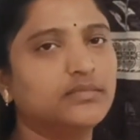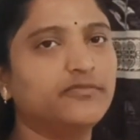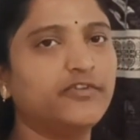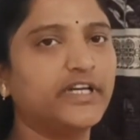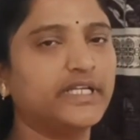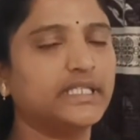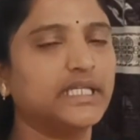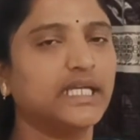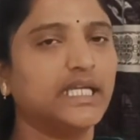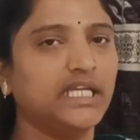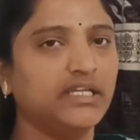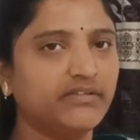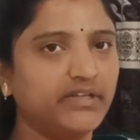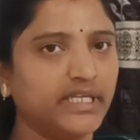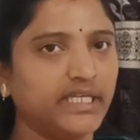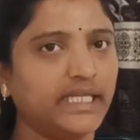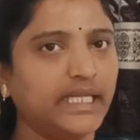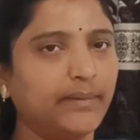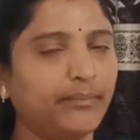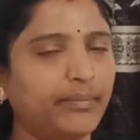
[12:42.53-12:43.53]
for the
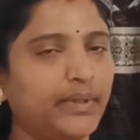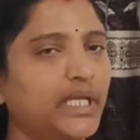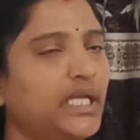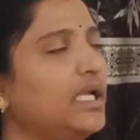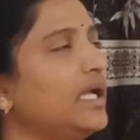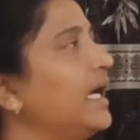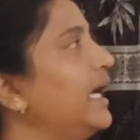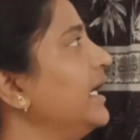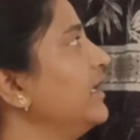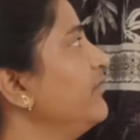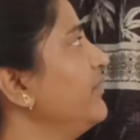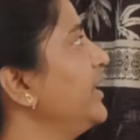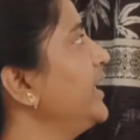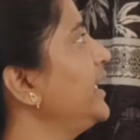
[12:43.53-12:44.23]
given AP and